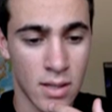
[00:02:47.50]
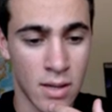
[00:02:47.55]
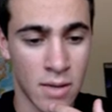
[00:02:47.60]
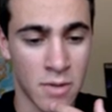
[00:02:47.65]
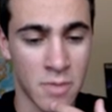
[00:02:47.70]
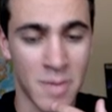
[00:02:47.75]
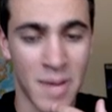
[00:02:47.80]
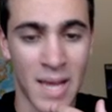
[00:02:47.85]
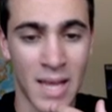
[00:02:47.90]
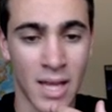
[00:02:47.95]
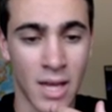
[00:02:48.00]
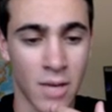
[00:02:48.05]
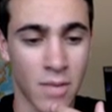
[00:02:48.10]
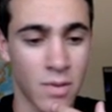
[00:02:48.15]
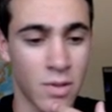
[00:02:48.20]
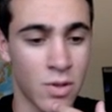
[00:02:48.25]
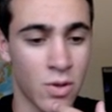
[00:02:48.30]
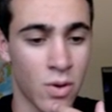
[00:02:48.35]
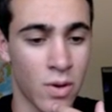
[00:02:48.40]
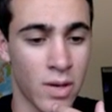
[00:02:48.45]
was bad luck.
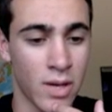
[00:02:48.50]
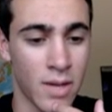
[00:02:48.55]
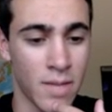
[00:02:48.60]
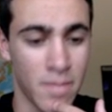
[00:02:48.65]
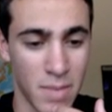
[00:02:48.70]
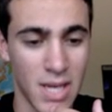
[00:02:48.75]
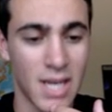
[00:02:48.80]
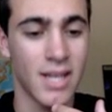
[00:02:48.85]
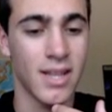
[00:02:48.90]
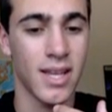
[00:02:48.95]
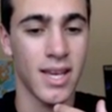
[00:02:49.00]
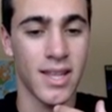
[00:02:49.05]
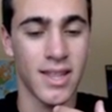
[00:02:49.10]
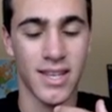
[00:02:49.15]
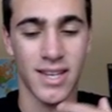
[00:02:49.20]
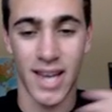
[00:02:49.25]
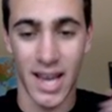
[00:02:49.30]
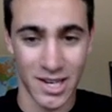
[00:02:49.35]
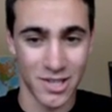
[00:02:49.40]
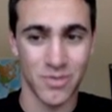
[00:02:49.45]
We joined immediately in
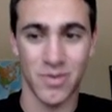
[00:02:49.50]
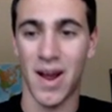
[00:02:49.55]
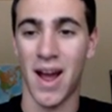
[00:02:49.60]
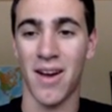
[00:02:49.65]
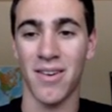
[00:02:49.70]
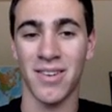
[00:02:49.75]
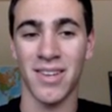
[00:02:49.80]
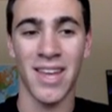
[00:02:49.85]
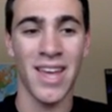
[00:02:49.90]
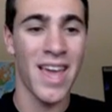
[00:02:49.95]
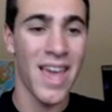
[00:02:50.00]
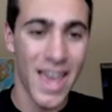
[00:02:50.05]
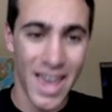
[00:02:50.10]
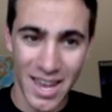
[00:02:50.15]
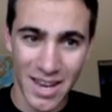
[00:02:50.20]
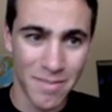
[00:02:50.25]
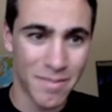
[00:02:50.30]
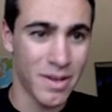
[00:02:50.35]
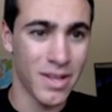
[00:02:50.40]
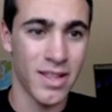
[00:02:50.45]
the next round,
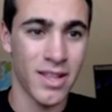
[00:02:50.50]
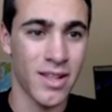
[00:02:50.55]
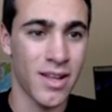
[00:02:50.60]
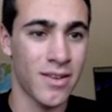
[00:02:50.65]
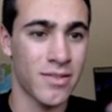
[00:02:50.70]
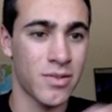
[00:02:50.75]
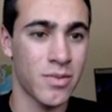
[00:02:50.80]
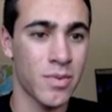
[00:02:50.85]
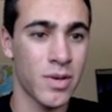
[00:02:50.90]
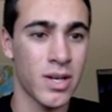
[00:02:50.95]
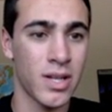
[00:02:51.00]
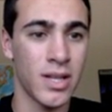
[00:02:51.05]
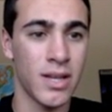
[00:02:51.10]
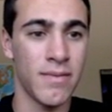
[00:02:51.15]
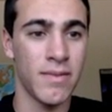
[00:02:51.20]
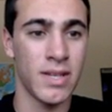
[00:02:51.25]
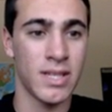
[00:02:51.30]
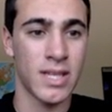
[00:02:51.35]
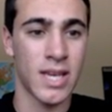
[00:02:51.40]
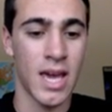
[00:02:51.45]
immediately lost. So we're going to
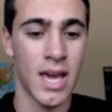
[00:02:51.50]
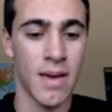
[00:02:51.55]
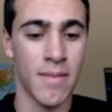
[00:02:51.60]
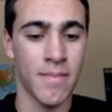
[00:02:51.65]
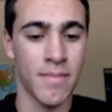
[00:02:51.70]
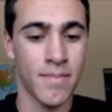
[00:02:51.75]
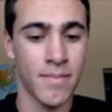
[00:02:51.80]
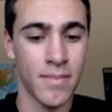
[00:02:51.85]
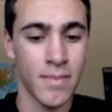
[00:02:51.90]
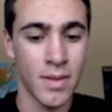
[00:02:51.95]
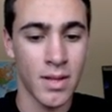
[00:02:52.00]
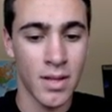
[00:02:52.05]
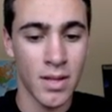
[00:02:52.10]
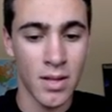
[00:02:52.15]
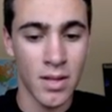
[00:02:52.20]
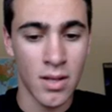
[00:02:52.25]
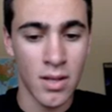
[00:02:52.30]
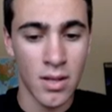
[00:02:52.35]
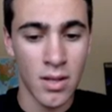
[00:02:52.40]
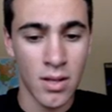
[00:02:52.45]
leave this game.
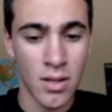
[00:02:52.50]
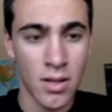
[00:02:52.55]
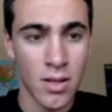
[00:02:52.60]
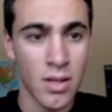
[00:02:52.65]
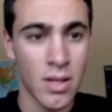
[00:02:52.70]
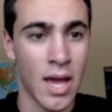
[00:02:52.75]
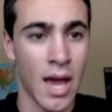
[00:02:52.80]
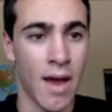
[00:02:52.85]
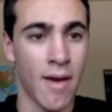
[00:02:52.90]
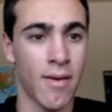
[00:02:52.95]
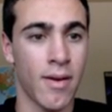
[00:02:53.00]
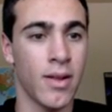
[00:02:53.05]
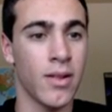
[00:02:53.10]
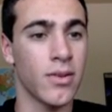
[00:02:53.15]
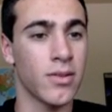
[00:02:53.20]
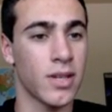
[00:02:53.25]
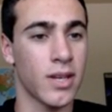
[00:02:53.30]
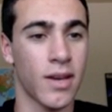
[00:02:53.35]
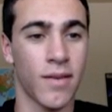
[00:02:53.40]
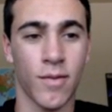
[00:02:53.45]
Yeah, it
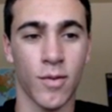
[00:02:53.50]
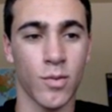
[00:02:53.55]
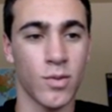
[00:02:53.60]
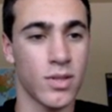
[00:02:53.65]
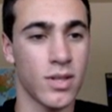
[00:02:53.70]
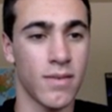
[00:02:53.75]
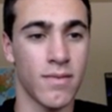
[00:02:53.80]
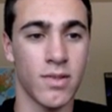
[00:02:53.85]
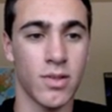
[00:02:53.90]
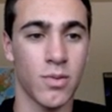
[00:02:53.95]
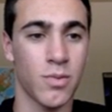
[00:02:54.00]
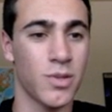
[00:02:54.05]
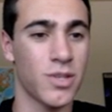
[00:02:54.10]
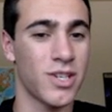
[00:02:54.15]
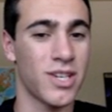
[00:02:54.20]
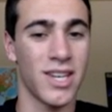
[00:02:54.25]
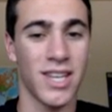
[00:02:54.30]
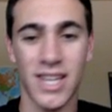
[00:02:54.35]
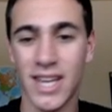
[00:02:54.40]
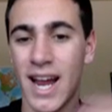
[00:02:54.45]
looks like everyone's leaving. So we're
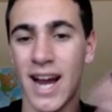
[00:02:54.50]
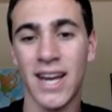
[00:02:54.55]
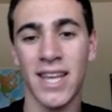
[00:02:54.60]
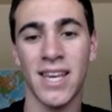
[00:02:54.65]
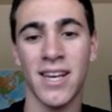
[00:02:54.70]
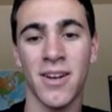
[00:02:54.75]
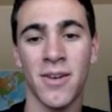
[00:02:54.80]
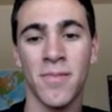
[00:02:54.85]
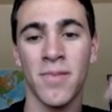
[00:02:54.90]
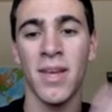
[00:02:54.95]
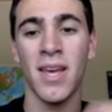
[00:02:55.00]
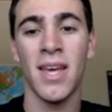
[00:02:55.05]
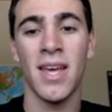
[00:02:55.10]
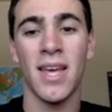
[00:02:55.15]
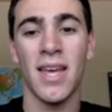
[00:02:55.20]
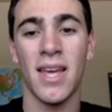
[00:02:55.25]
just going to get out of here